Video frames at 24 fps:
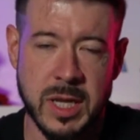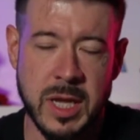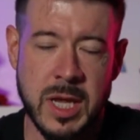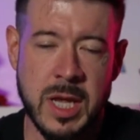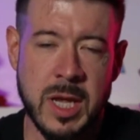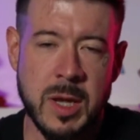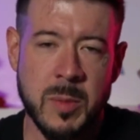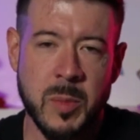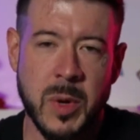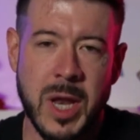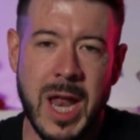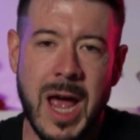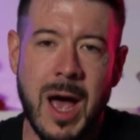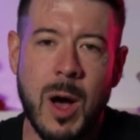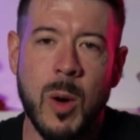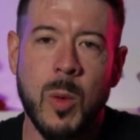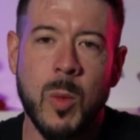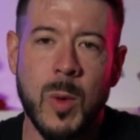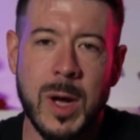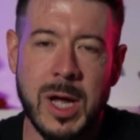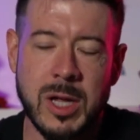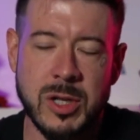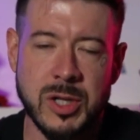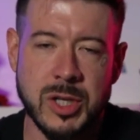but how
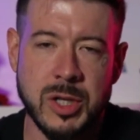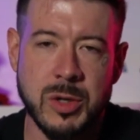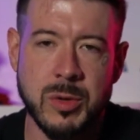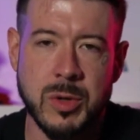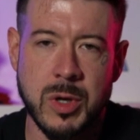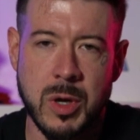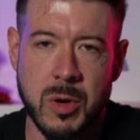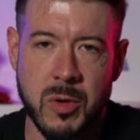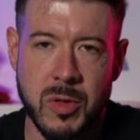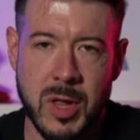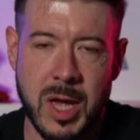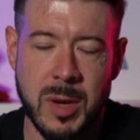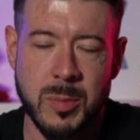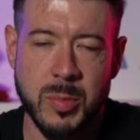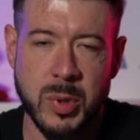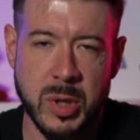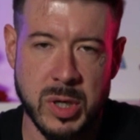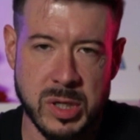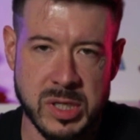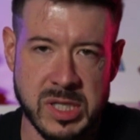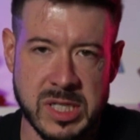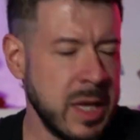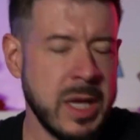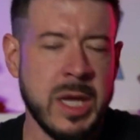well do you know that
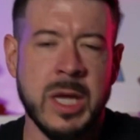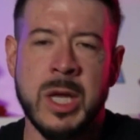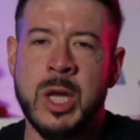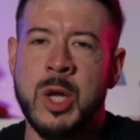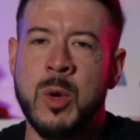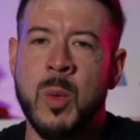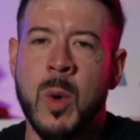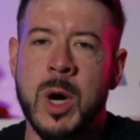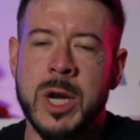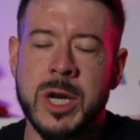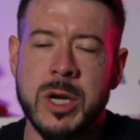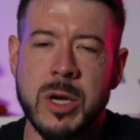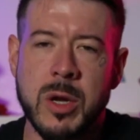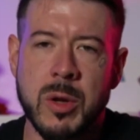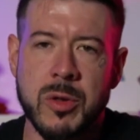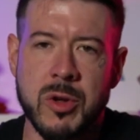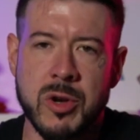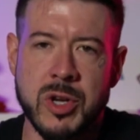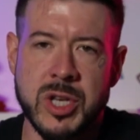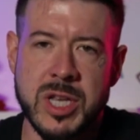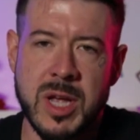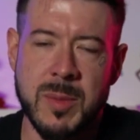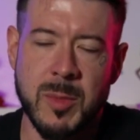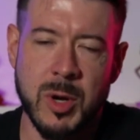person? You want to know their
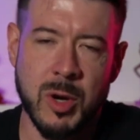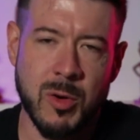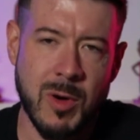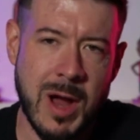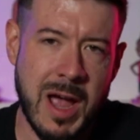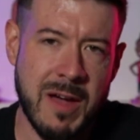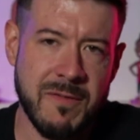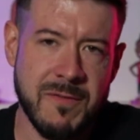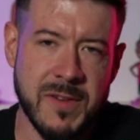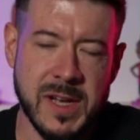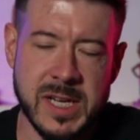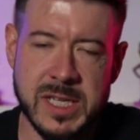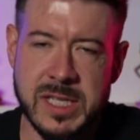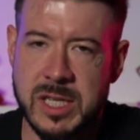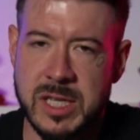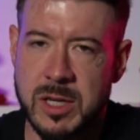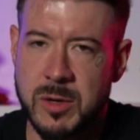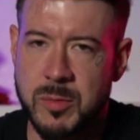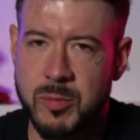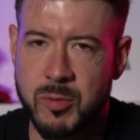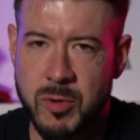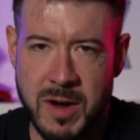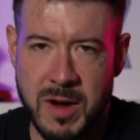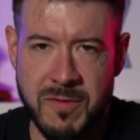demographics, their
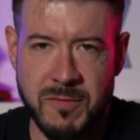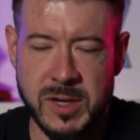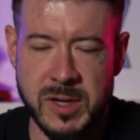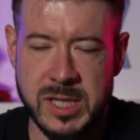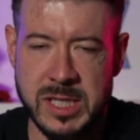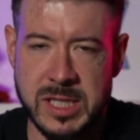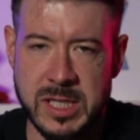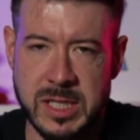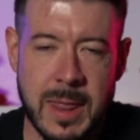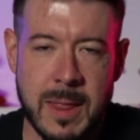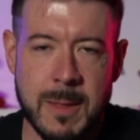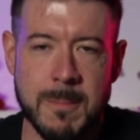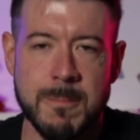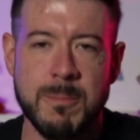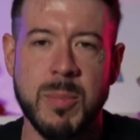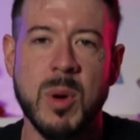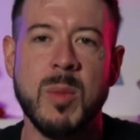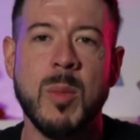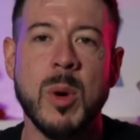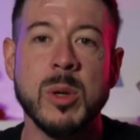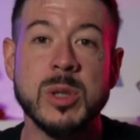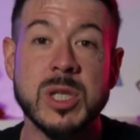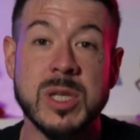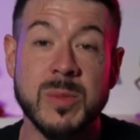preferences, but
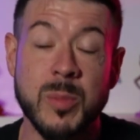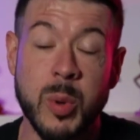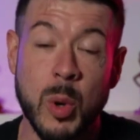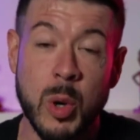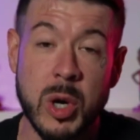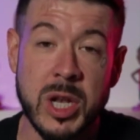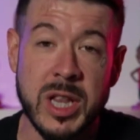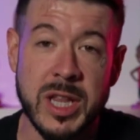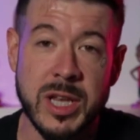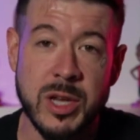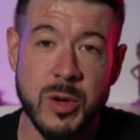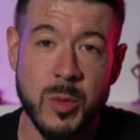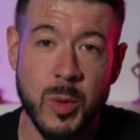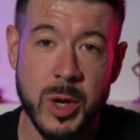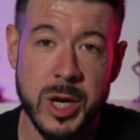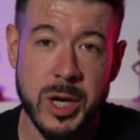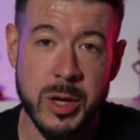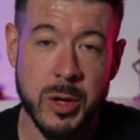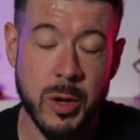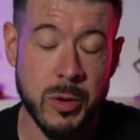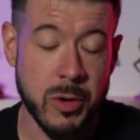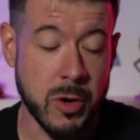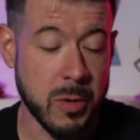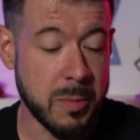most importantly, you want to
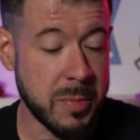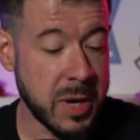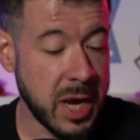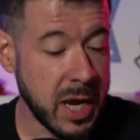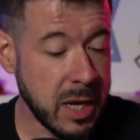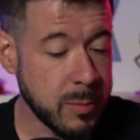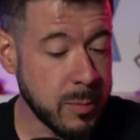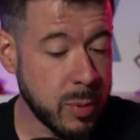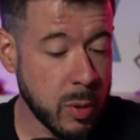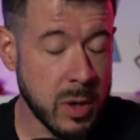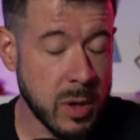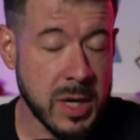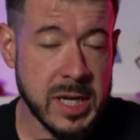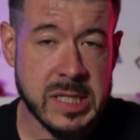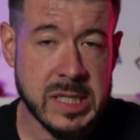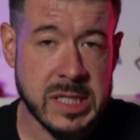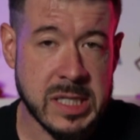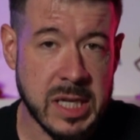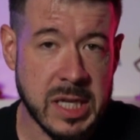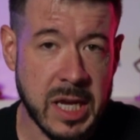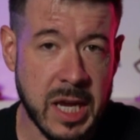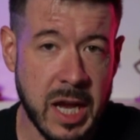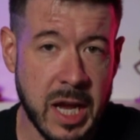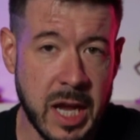know their pain points
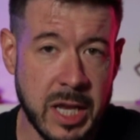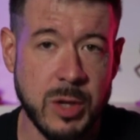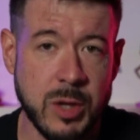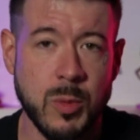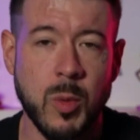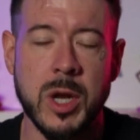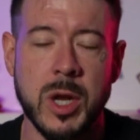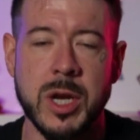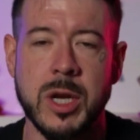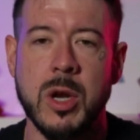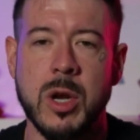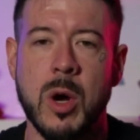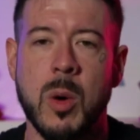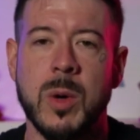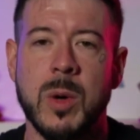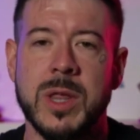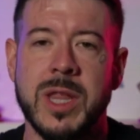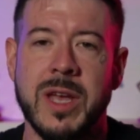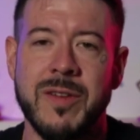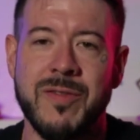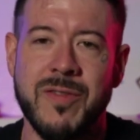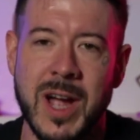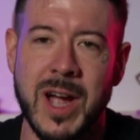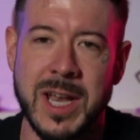and you want to know what
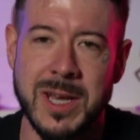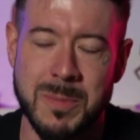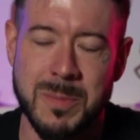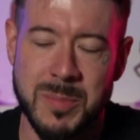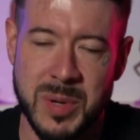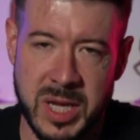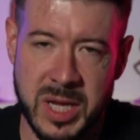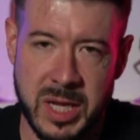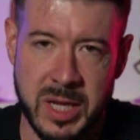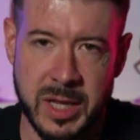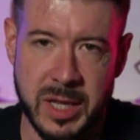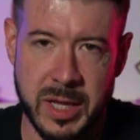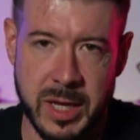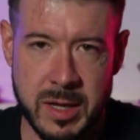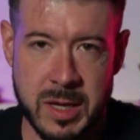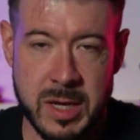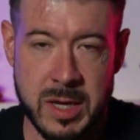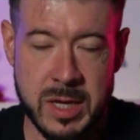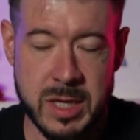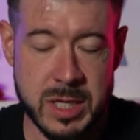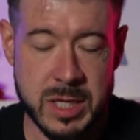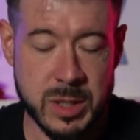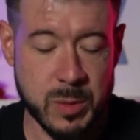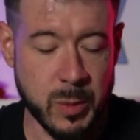they find appealing.
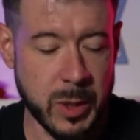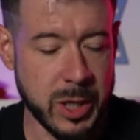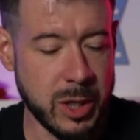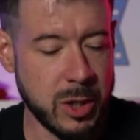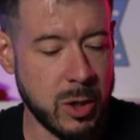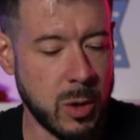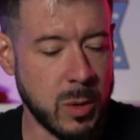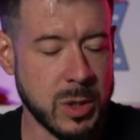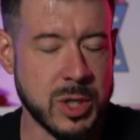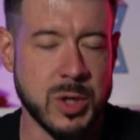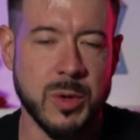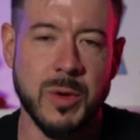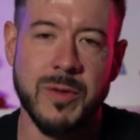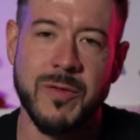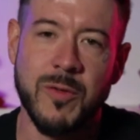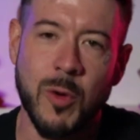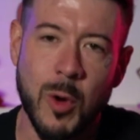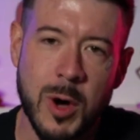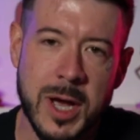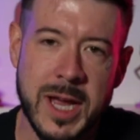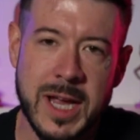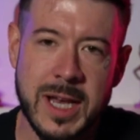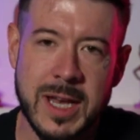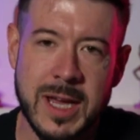This way you know what to
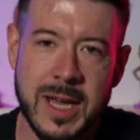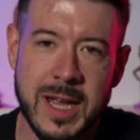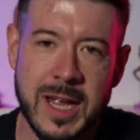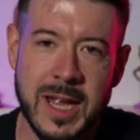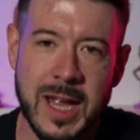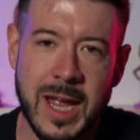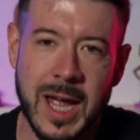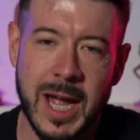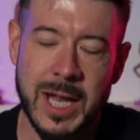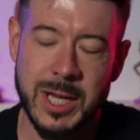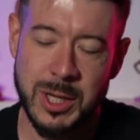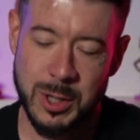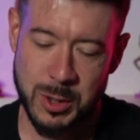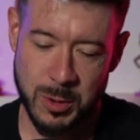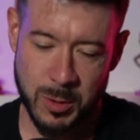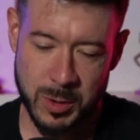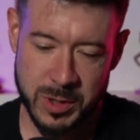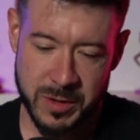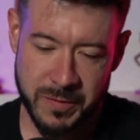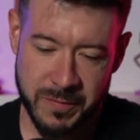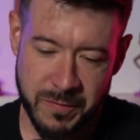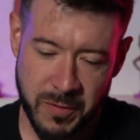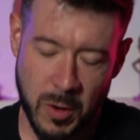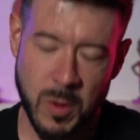avoid and you know what
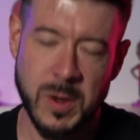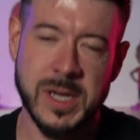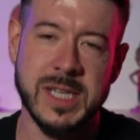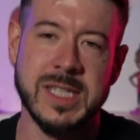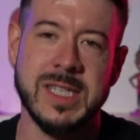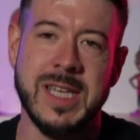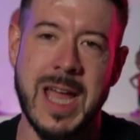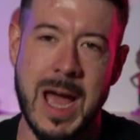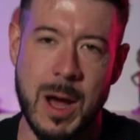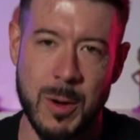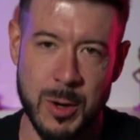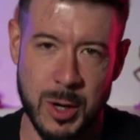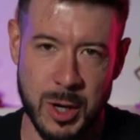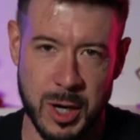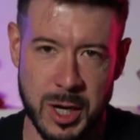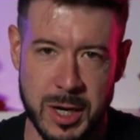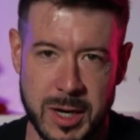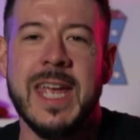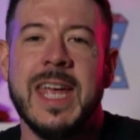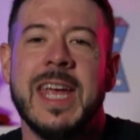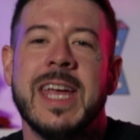to focus down on.